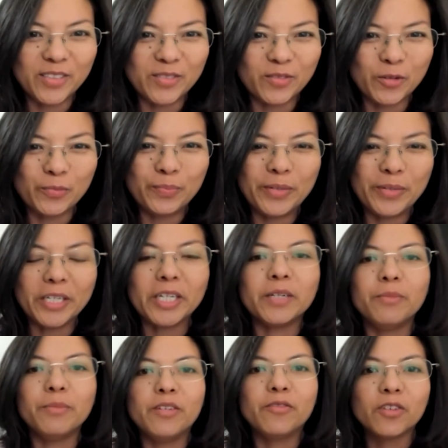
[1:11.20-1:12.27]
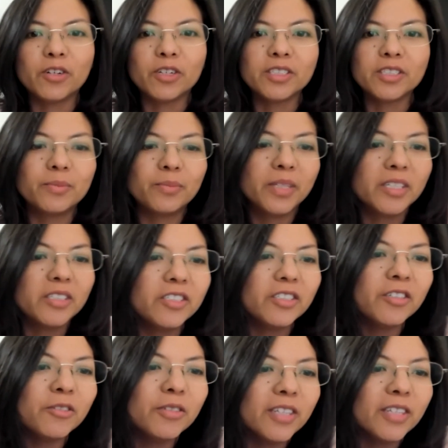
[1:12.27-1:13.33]
thanks for picking me first, Peng
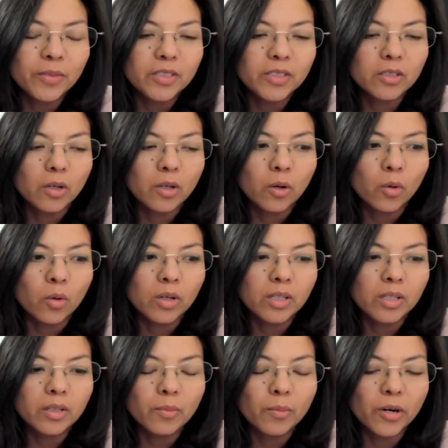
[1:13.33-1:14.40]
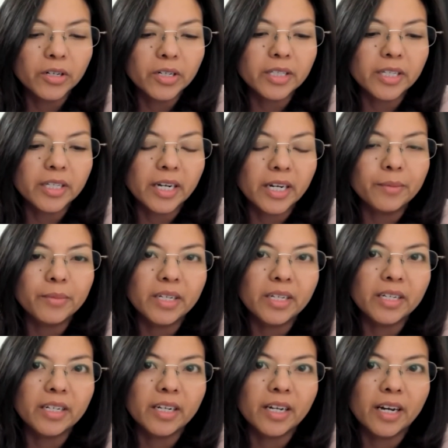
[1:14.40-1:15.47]
Joon. So the market that I'm
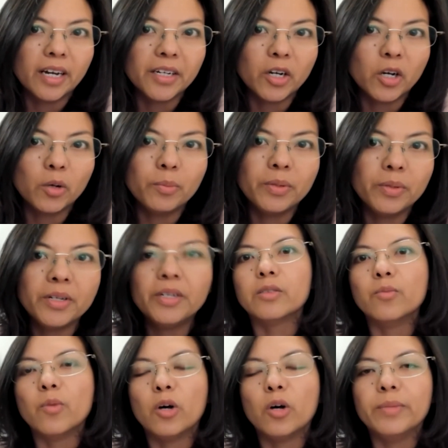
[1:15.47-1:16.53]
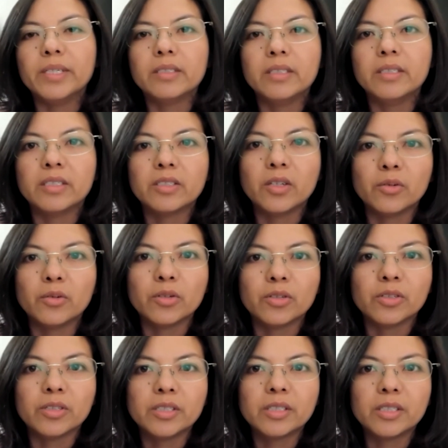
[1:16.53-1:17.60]
in, I help small business
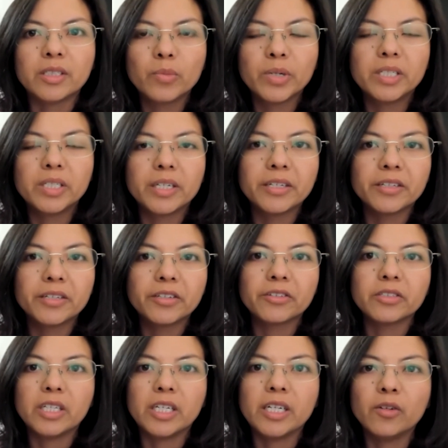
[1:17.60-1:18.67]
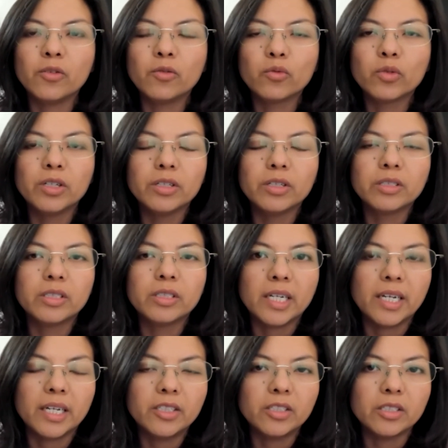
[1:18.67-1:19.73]
owners, particularly real estate
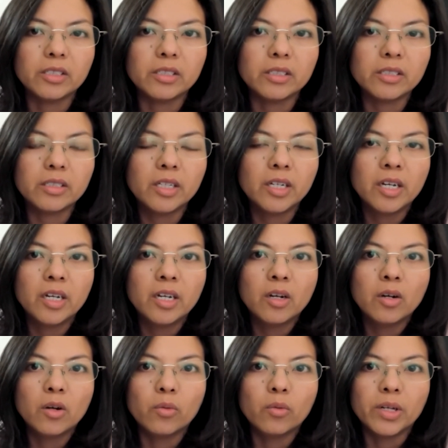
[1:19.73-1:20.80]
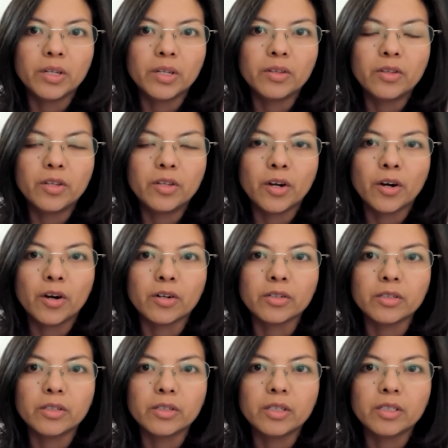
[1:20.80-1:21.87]
agents, with their
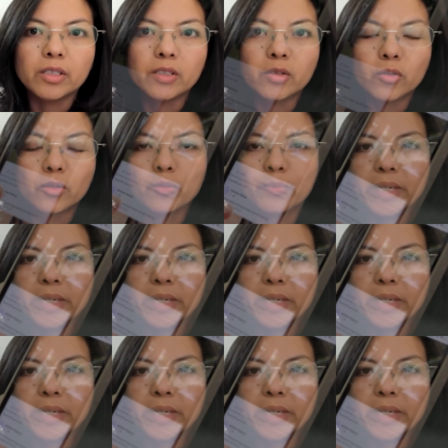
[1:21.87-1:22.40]
social